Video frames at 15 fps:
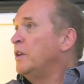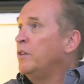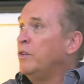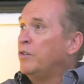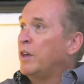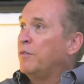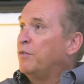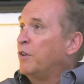Is
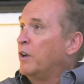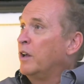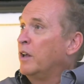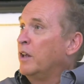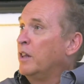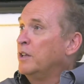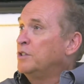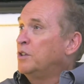that for
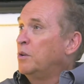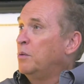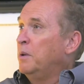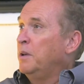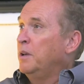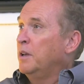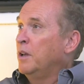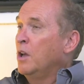Alyssa or me?
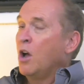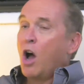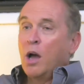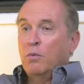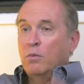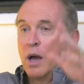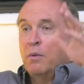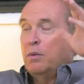
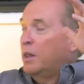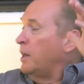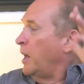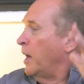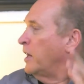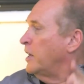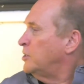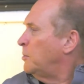I
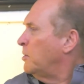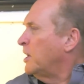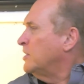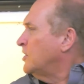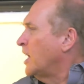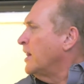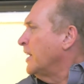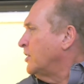can just because
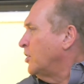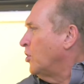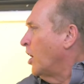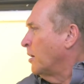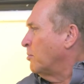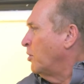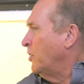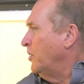I like to
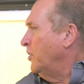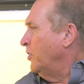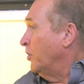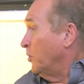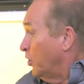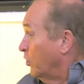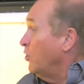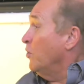talk more than you do.
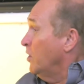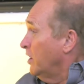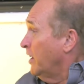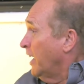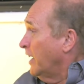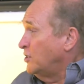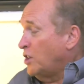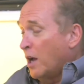You're doing a
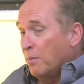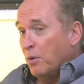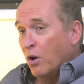nice job.